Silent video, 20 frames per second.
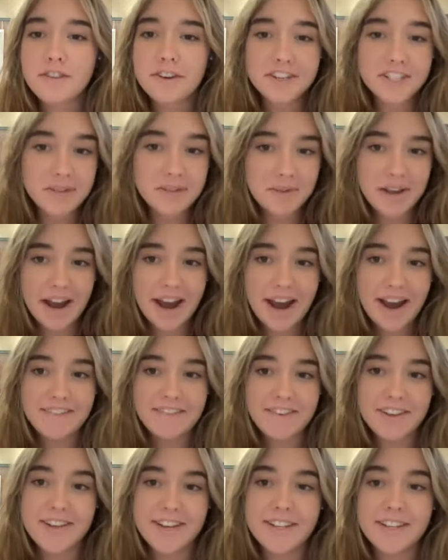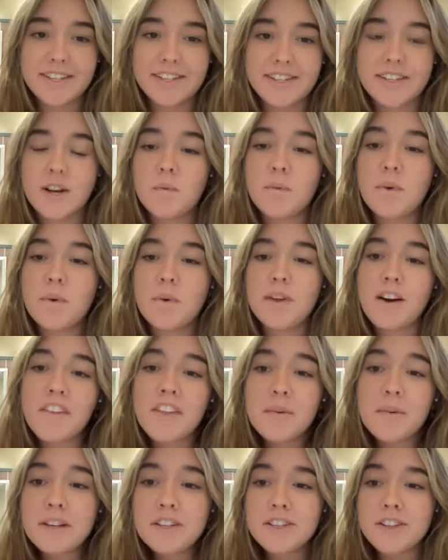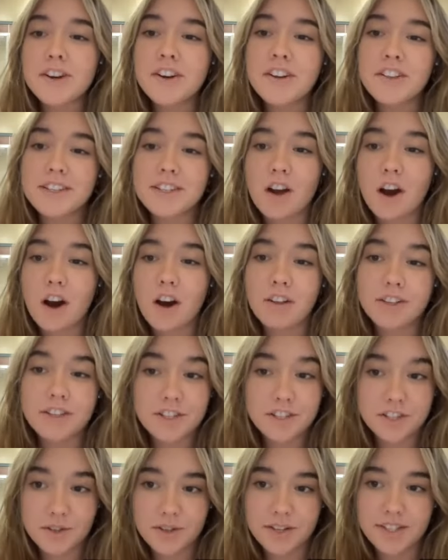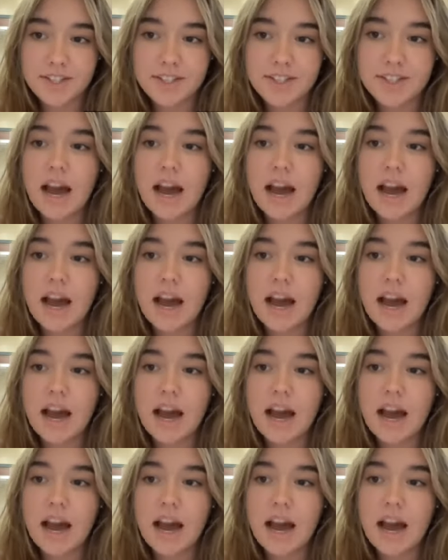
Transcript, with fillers: the first thing we have is with all that we juggle as college students,